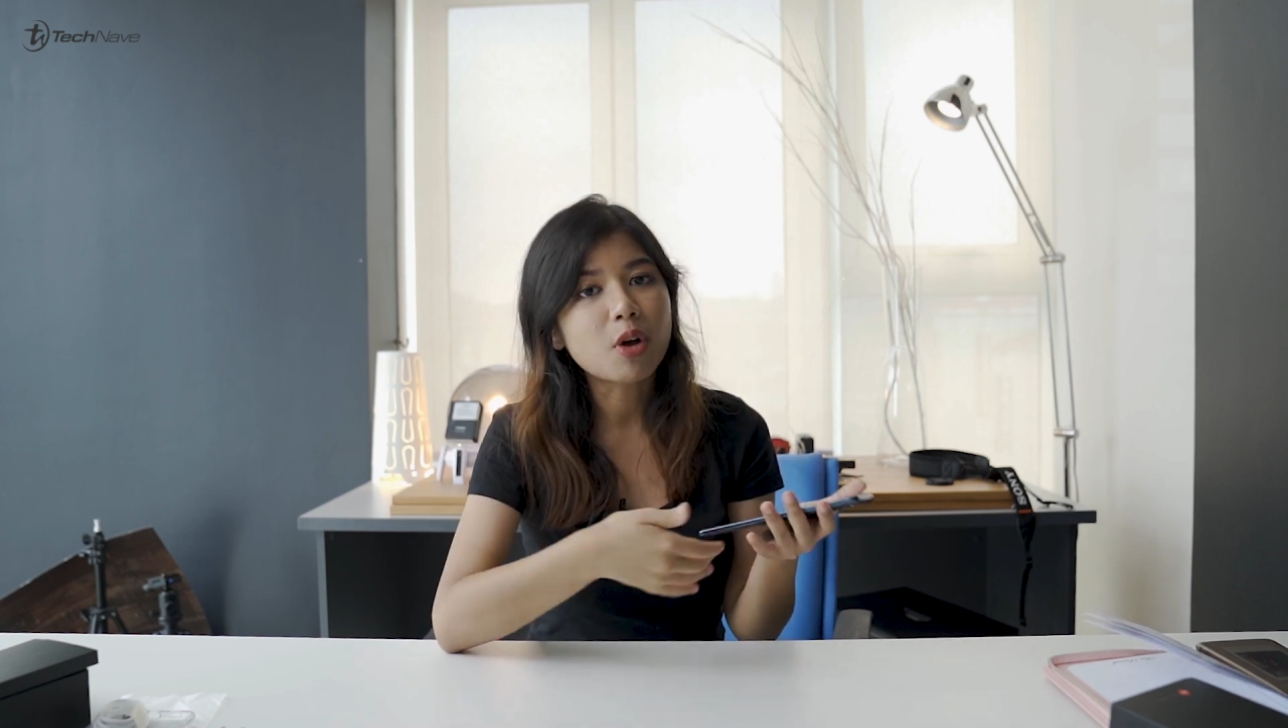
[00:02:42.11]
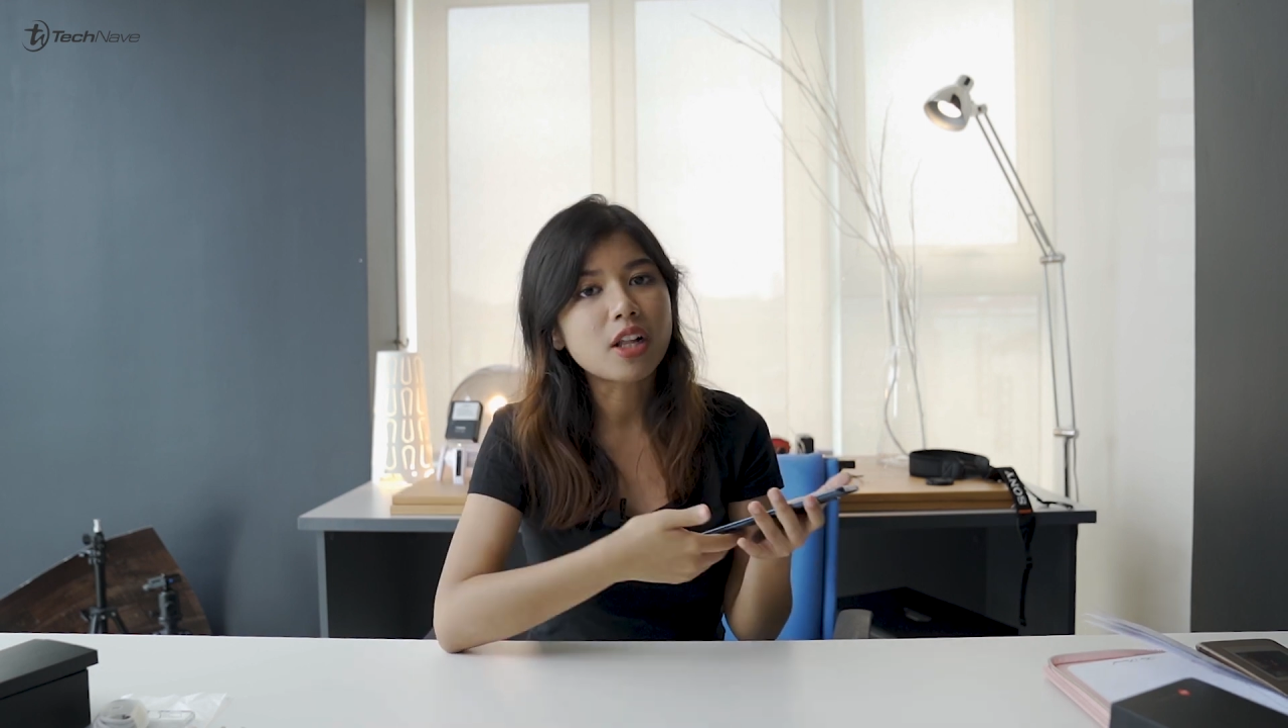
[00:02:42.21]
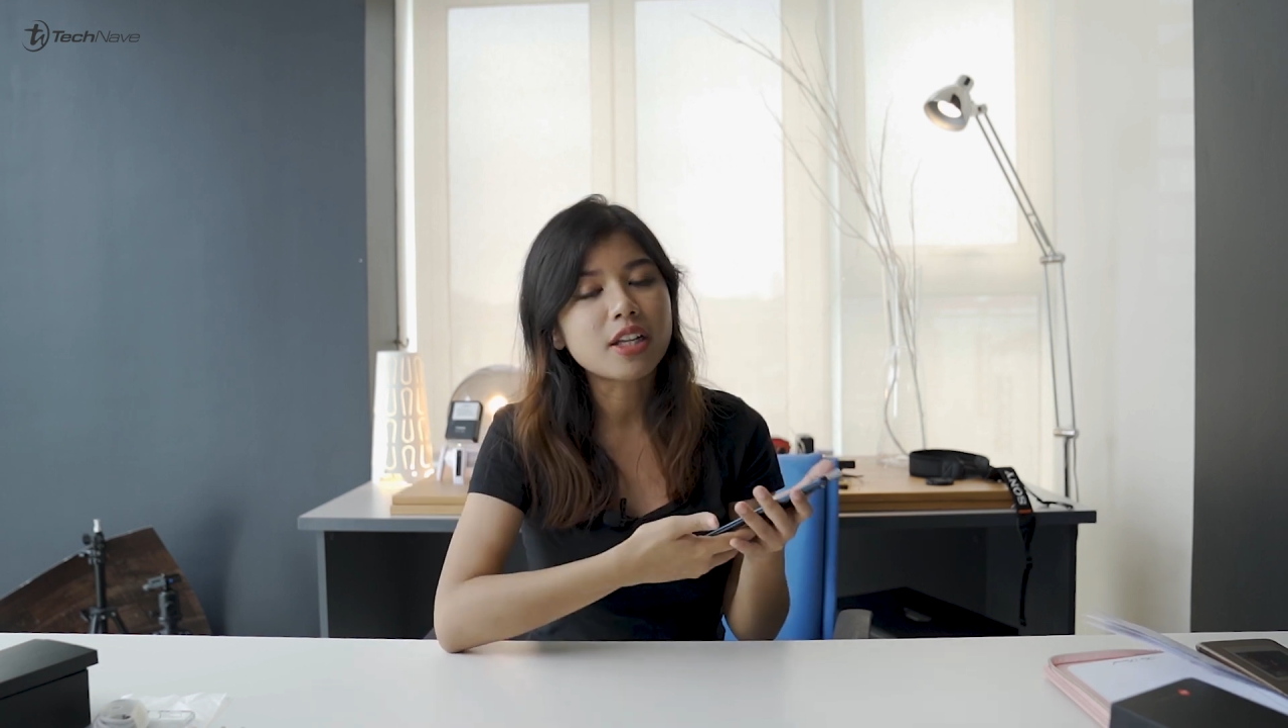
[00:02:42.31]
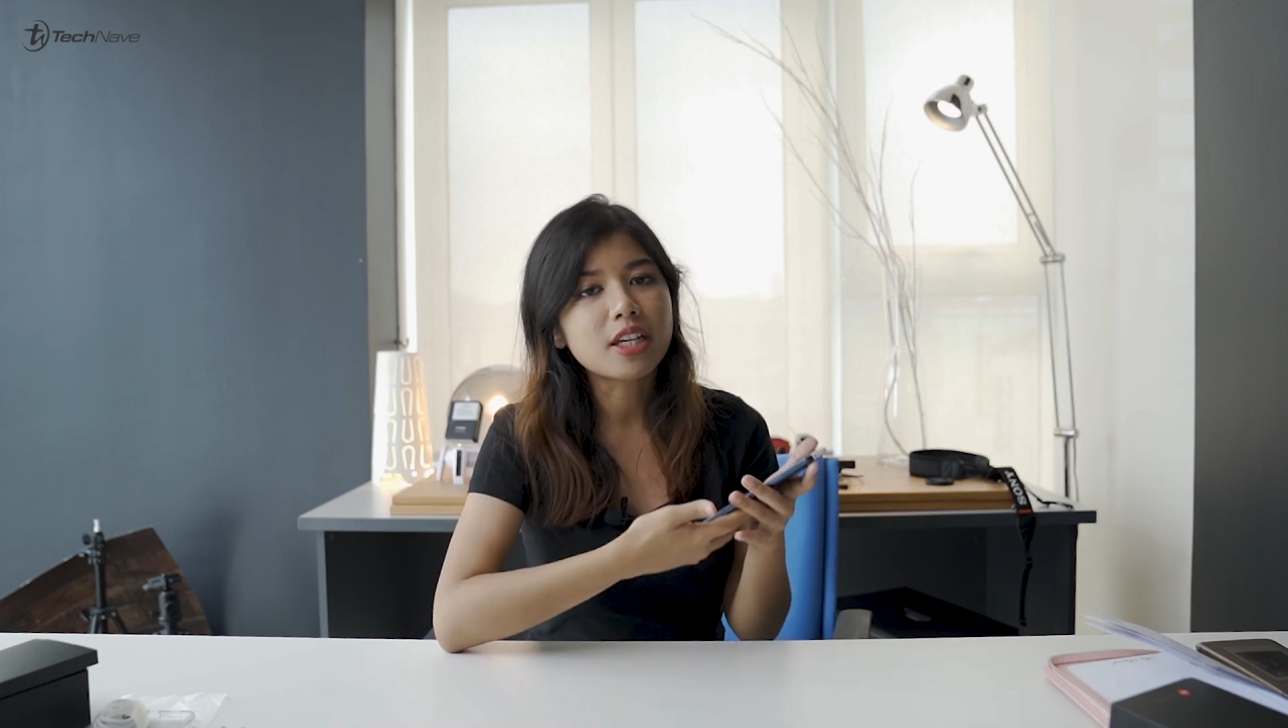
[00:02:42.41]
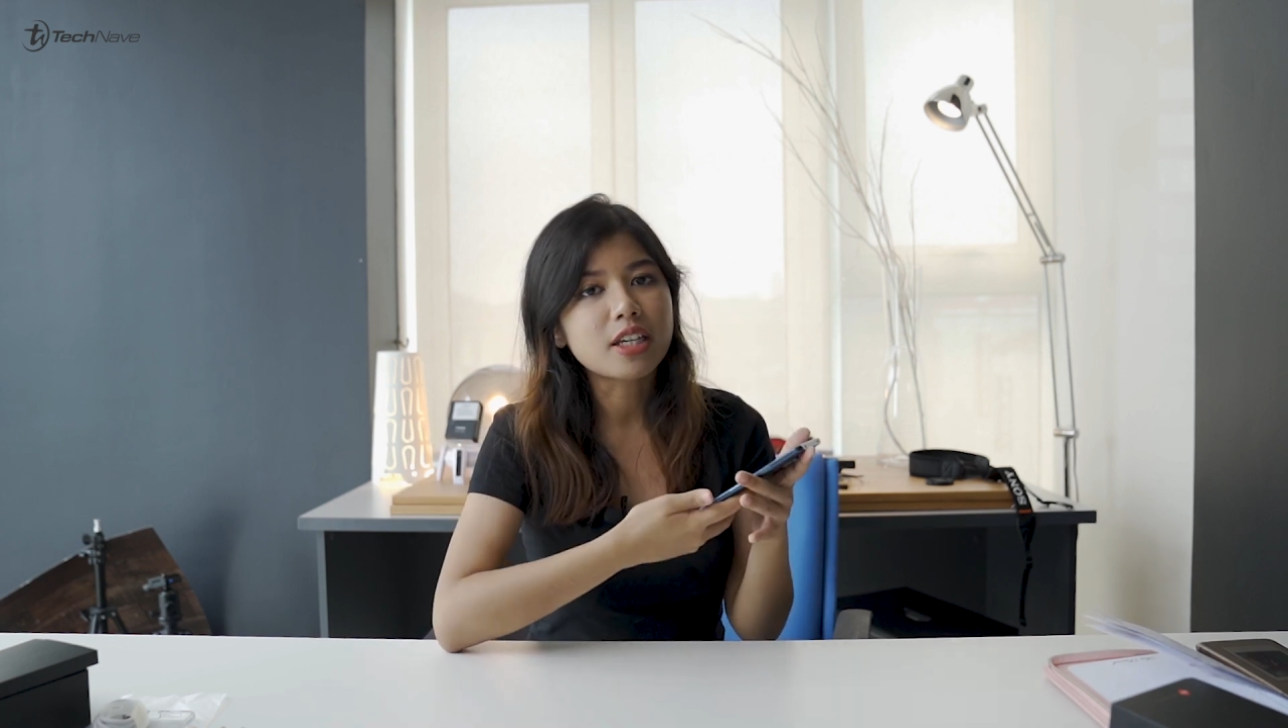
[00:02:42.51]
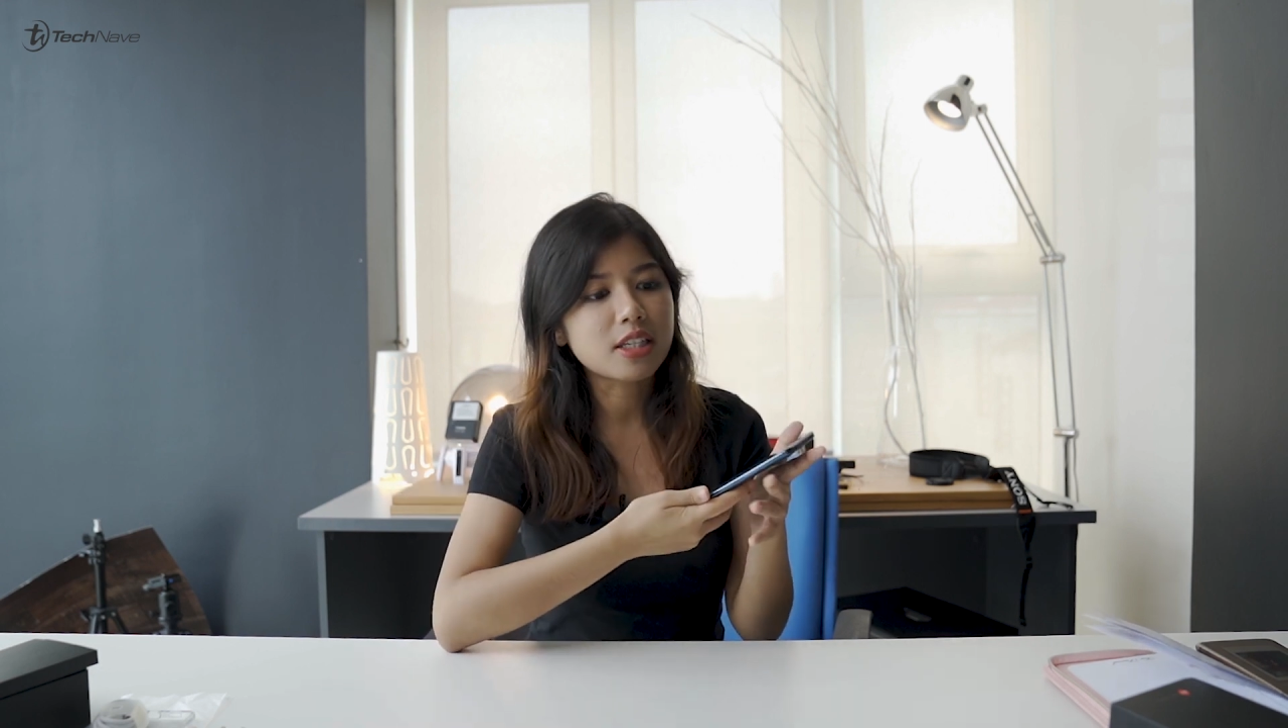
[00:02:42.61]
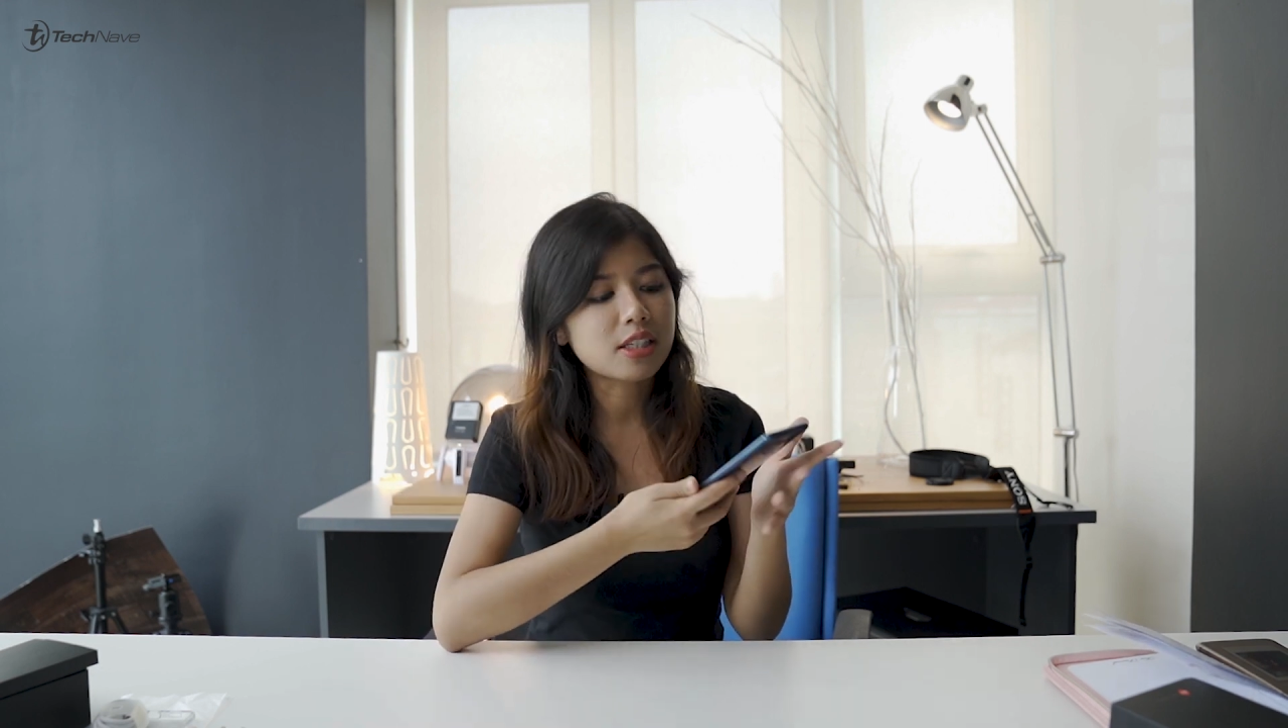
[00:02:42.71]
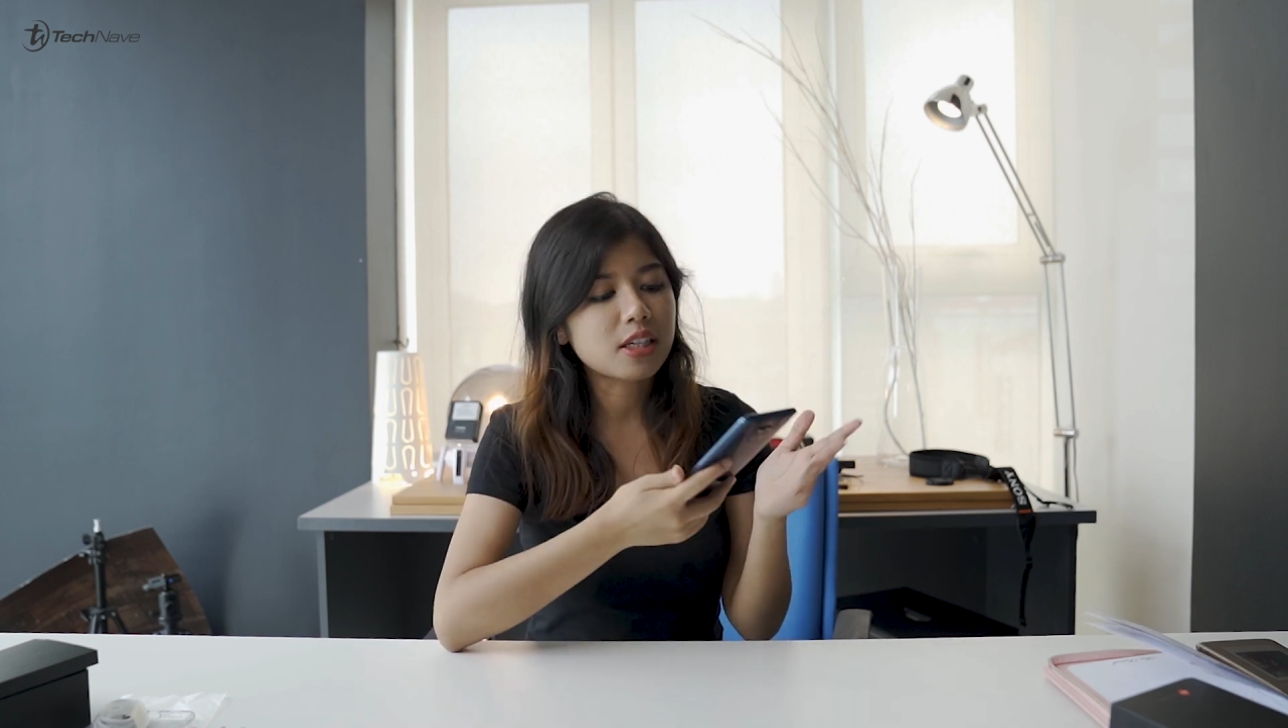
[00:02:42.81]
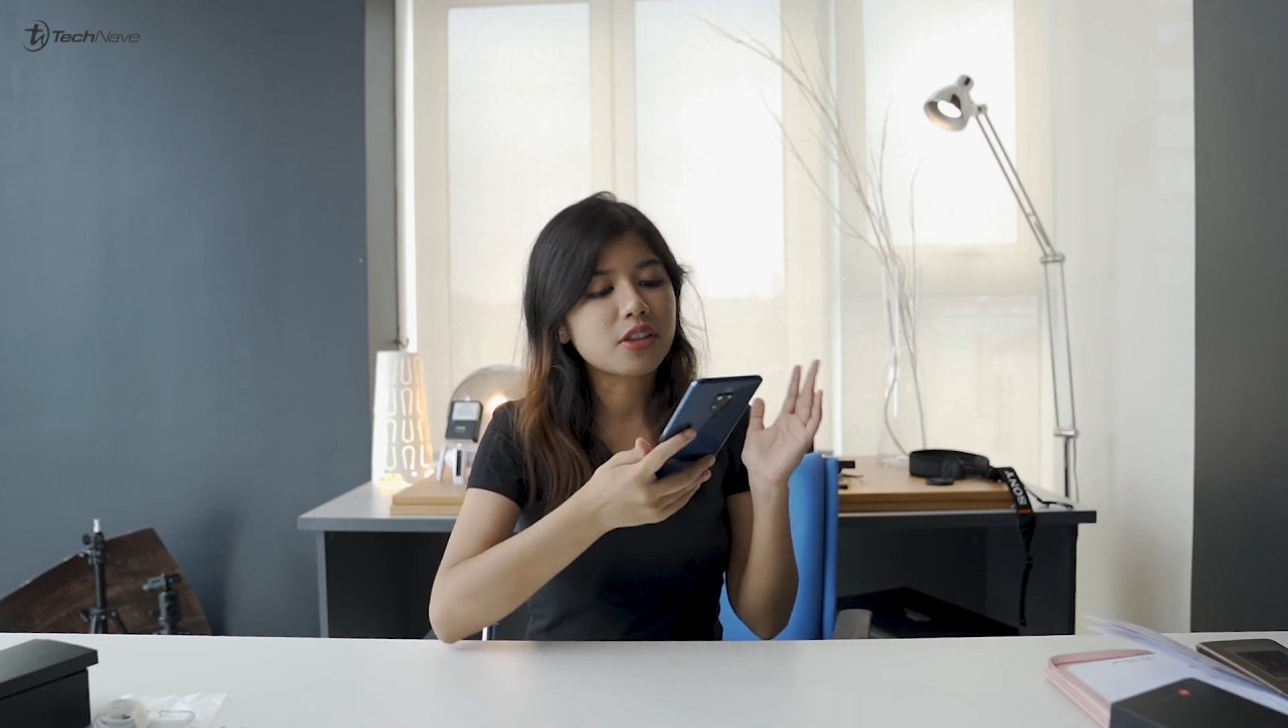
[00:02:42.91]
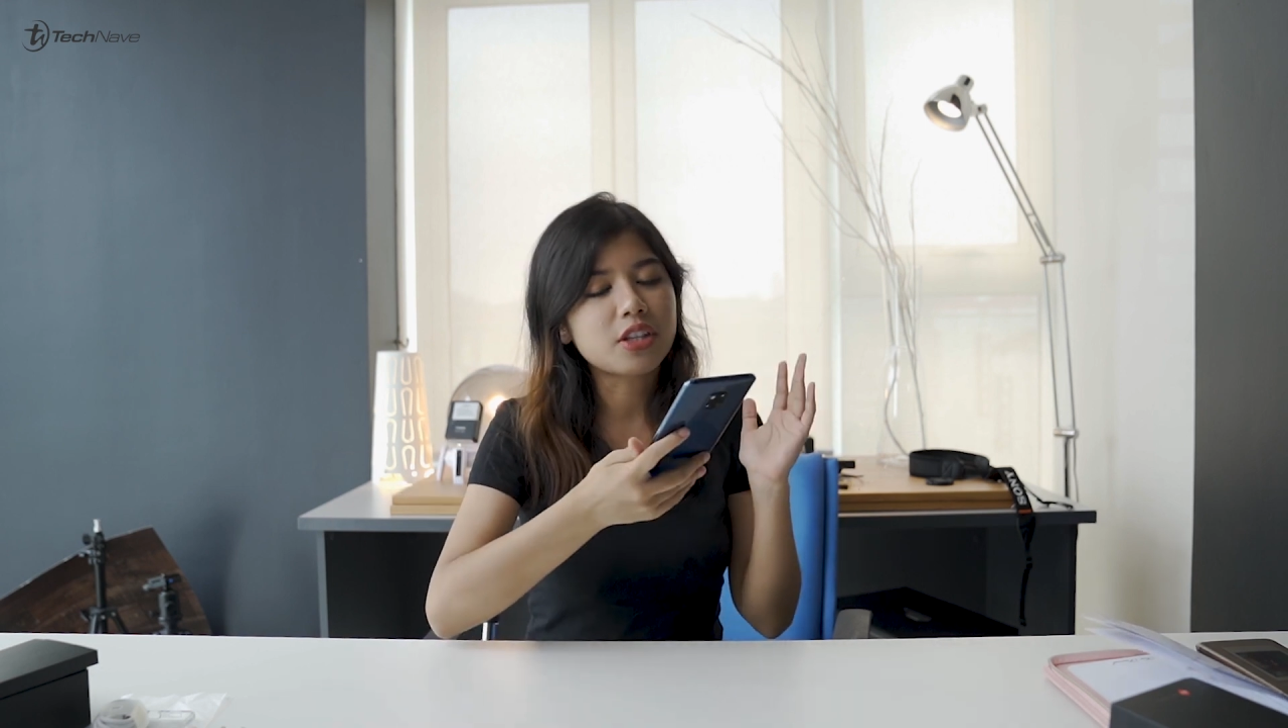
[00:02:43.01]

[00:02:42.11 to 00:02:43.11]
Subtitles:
well is